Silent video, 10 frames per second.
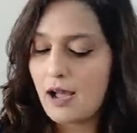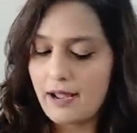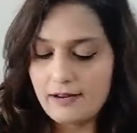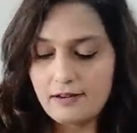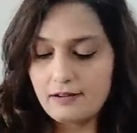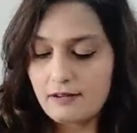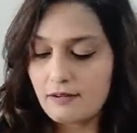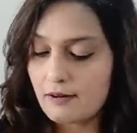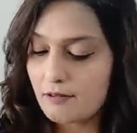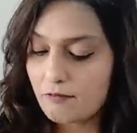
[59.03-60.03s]
And
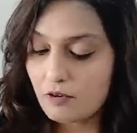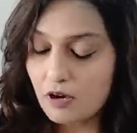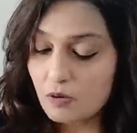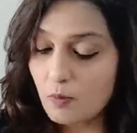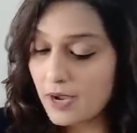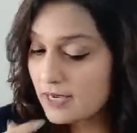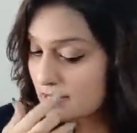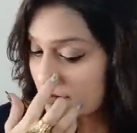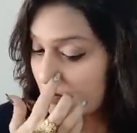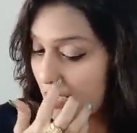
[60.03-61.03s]
uh, work
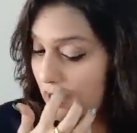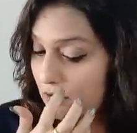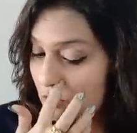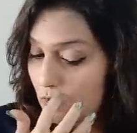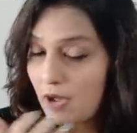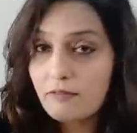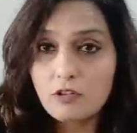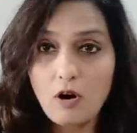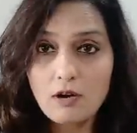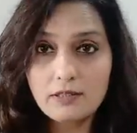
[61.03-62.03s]
wise, where you have
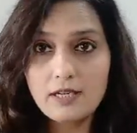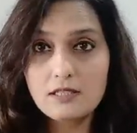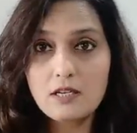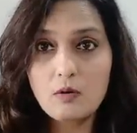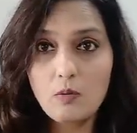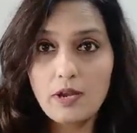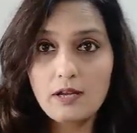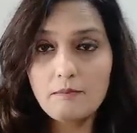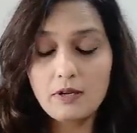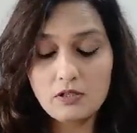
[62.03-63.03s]
thought things are
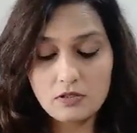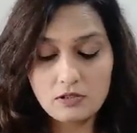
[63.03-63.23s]
going, but